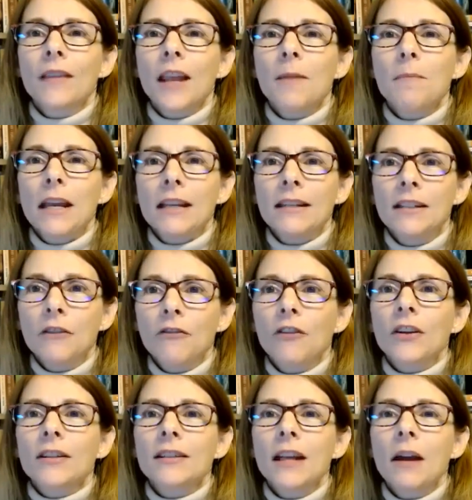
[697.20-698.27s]
and make a
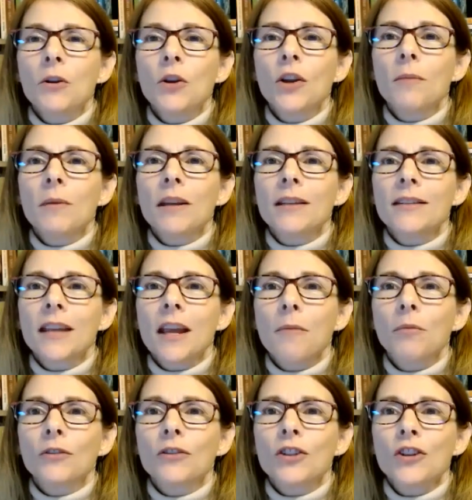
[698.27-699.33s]
difference? How are you going to be an
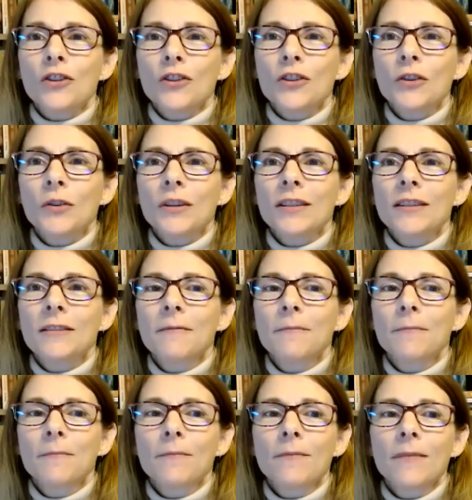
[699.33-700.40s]
example to your student?
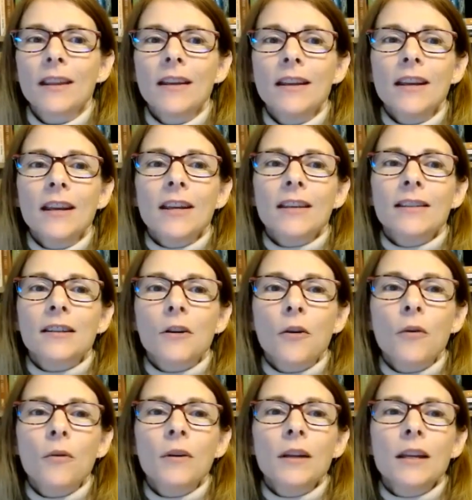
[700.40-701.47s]

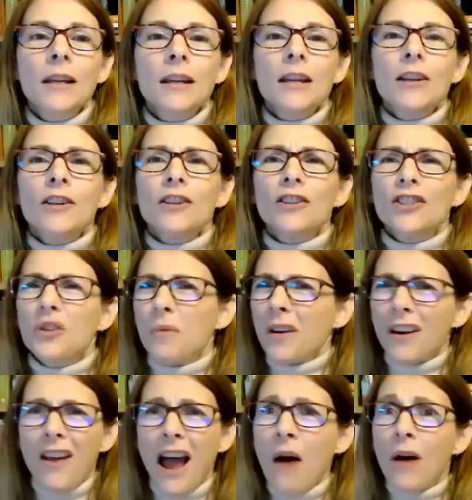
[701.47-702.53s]
So, do you
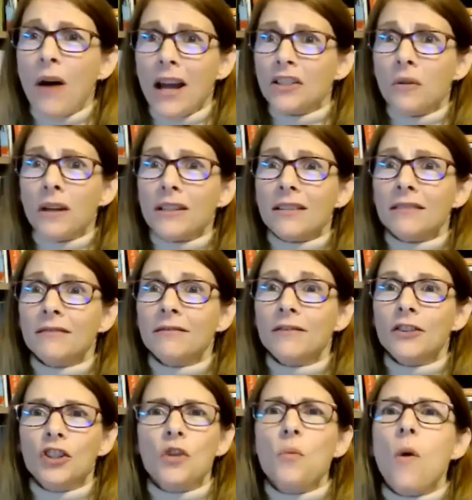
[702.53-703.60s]
want to know how I do it?
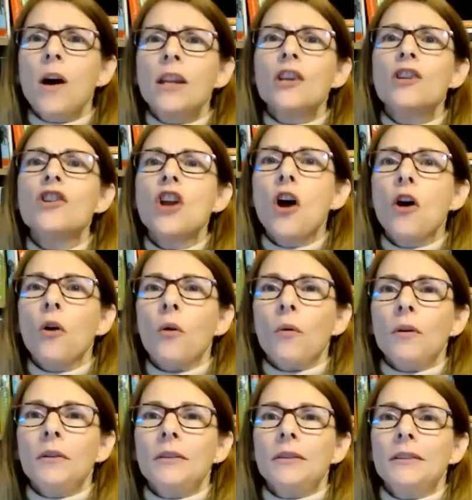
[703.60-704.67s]
Do you want to
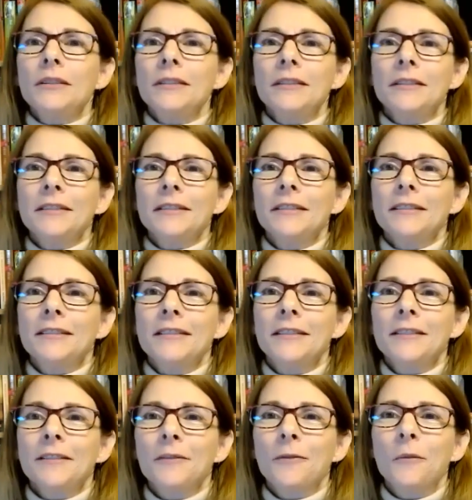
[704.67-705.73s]
know
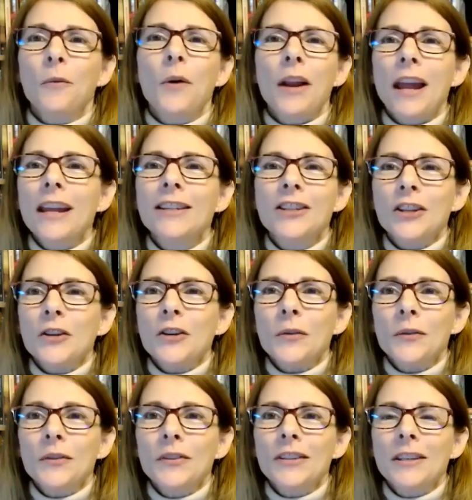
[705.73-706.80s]
what I do
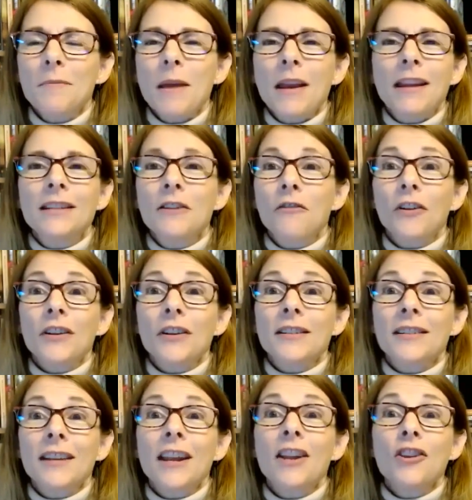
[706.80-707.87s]
to make a
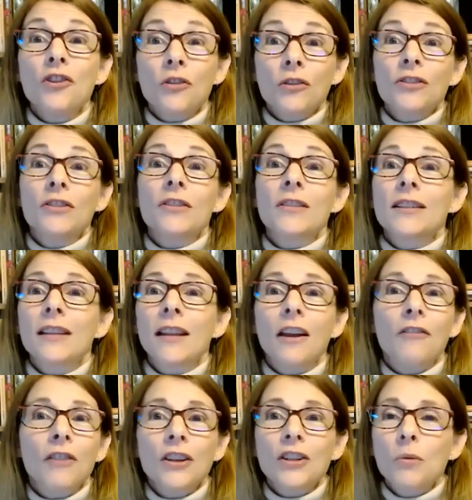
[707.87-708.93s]
difference in your student's
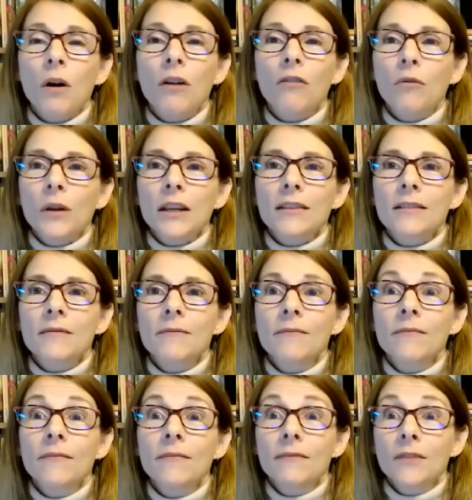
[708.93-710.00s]
life in 12 weeks.
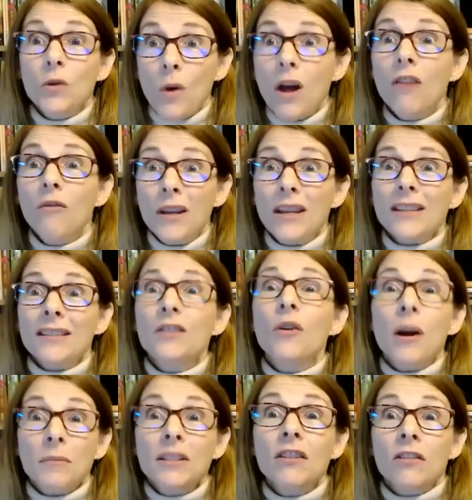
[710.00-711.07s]
12 weeks.
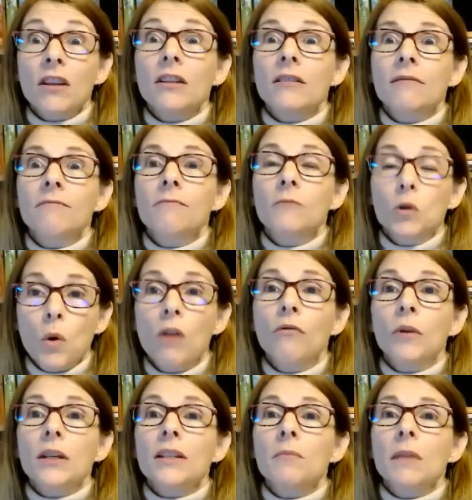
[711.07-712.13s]
No, I'm serious.
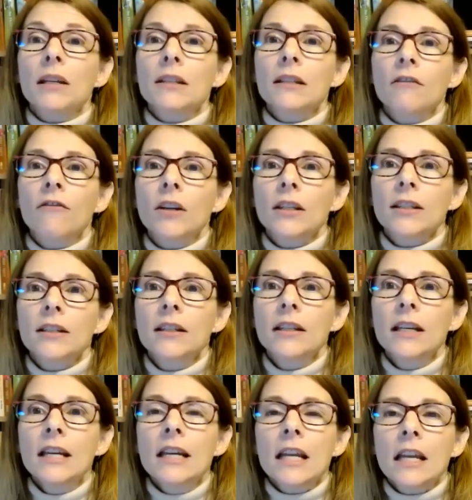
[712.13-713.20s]
12 weeks makes a difference.
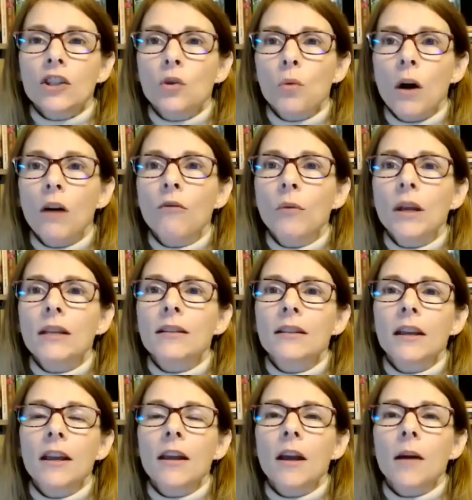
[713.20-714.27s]
In 12 weeks,
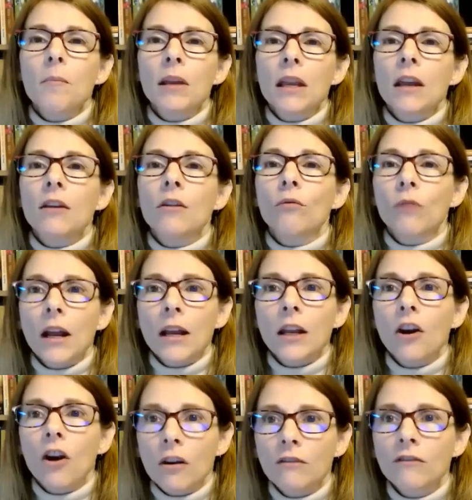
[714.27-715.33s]
they begin
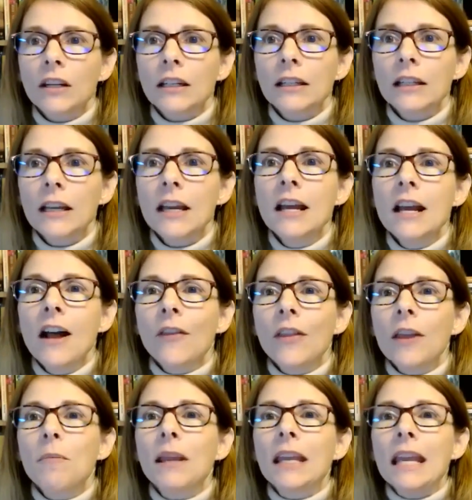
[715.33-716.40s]
writing confidently.
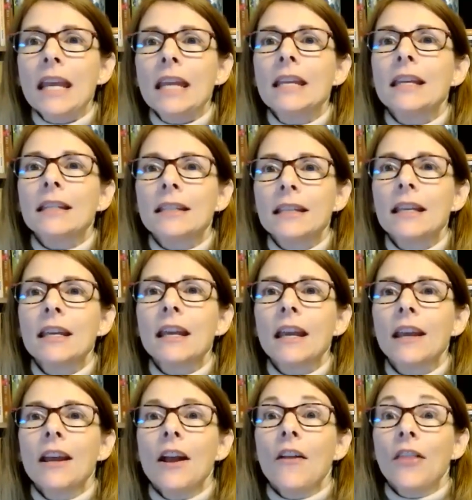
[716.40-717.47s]
They begin
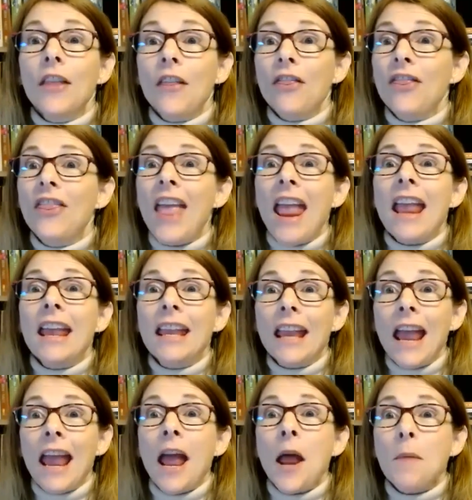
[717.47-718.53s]
seeing that they
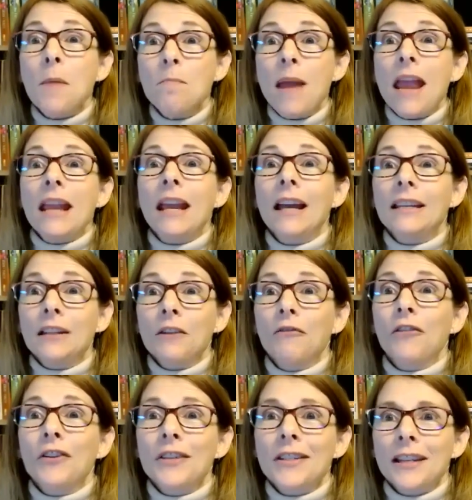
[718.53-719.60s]
can make a
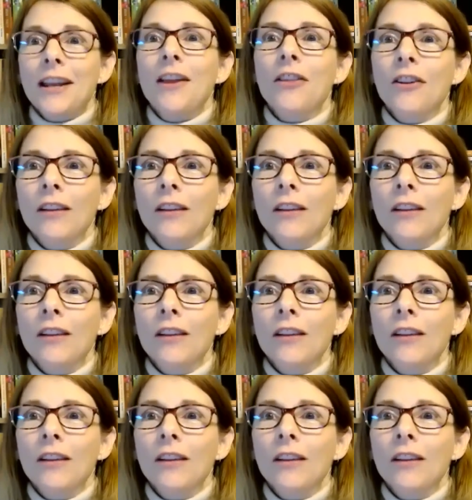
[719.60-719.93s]
difference in